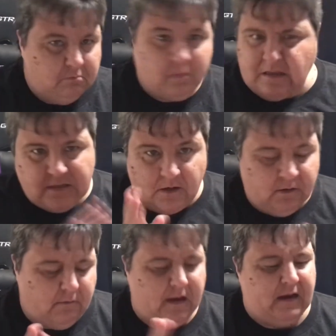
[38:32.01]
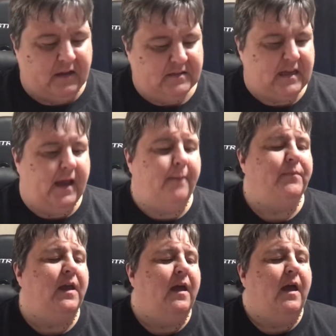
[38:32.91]
That's the only way I can say it.
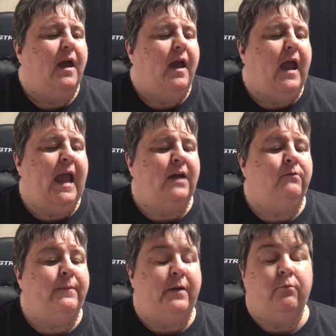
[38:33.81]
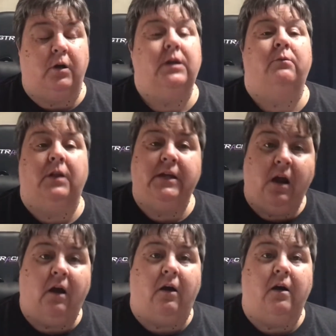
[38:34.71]
And we've been working really
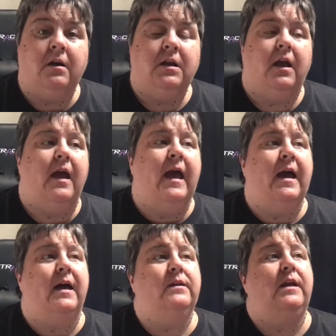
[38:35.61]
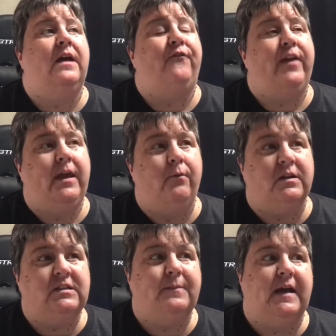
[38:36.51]
hard. And if he
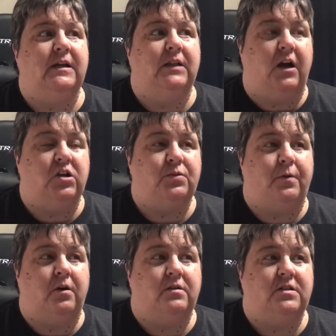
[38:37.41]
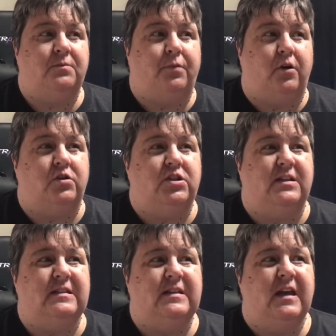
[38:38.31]
wants to make a large
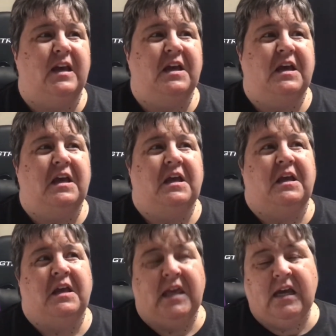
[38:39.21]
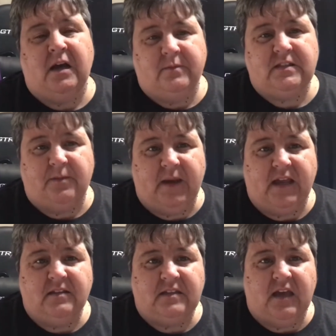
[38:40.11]
purchase, he comes to me
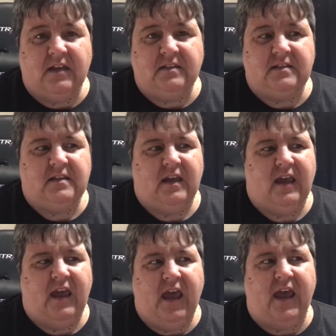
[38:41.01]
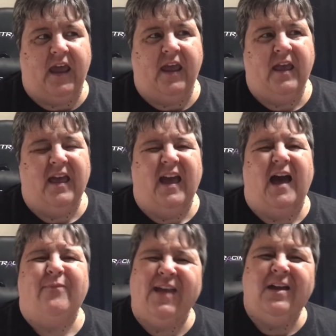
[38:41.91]
and says, hey,
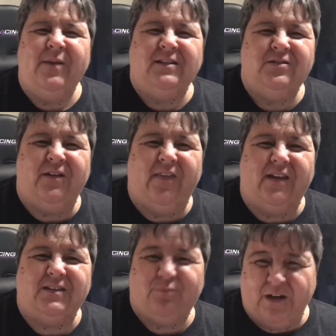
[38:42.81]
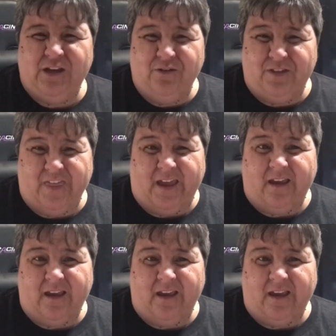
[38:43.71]
I'm thinking about doing this. What do you think?